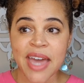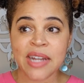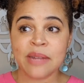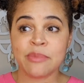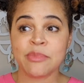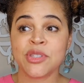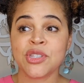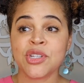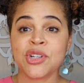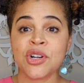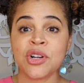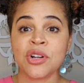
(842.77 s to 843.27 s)
and
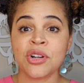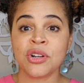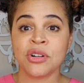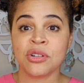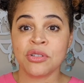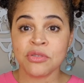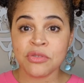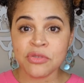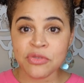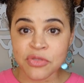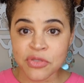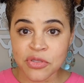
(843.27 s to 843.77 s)

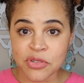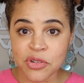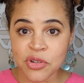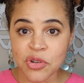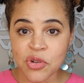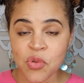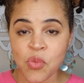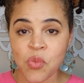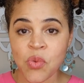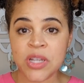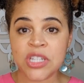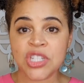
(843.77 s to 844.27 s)
observe
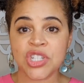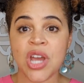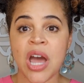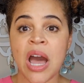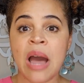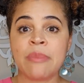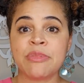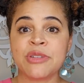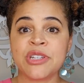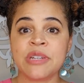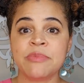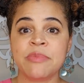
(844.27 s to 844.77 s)
which
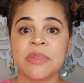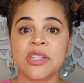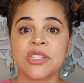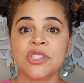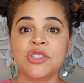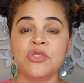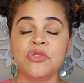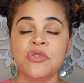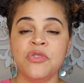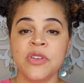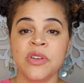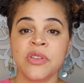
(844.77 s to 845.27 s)
option
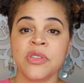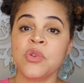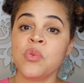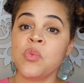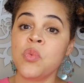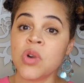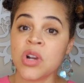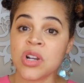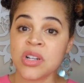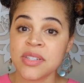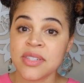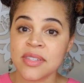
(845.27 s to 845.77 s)
makes you feel the
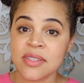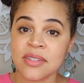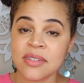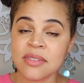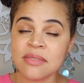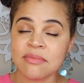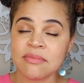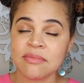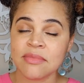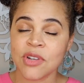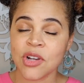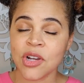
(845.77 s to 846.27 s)
worst
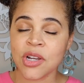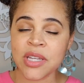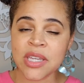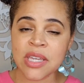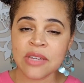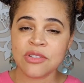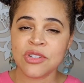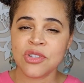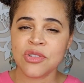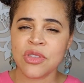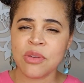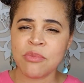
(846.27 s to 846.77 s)
or
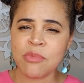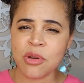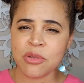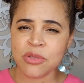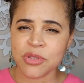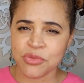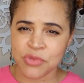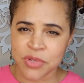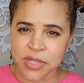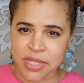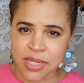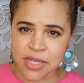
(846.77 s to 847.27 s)
gives you the
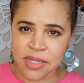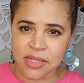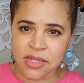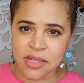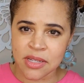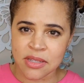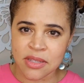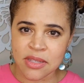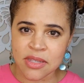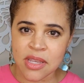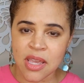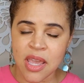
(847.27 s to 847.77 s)
most
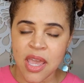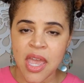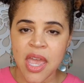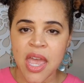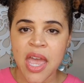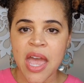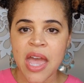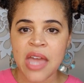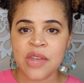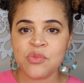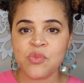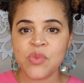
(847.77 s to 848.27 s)
resistance,
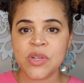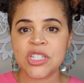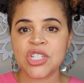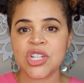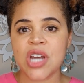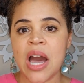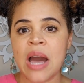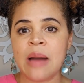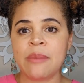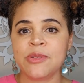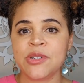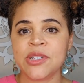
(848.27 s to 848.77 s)
and which
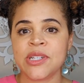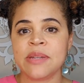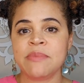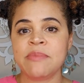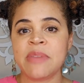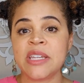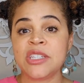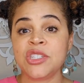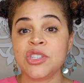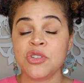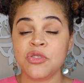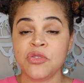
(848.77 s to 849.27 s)
option
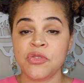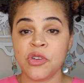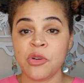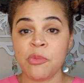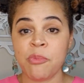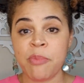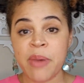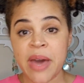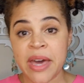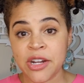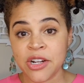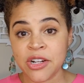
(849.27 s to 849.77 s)
makes you feel
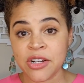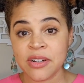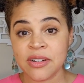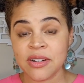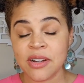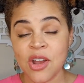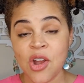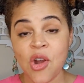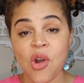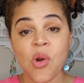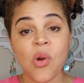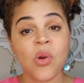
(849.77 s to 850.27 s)

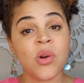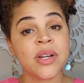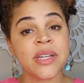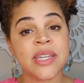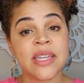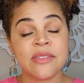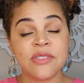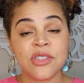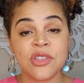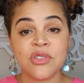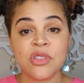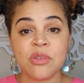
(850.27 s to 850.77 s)
better or
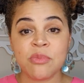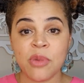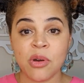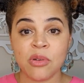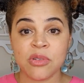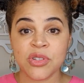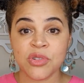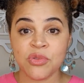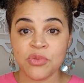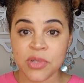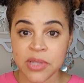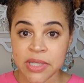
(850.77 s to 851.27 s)
gives you the
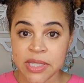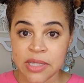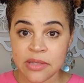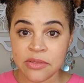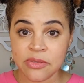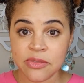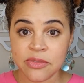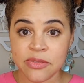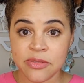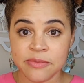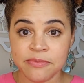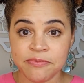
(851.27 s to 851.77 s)
most
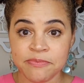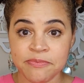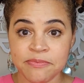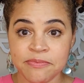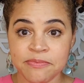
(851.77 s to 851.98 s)
relief.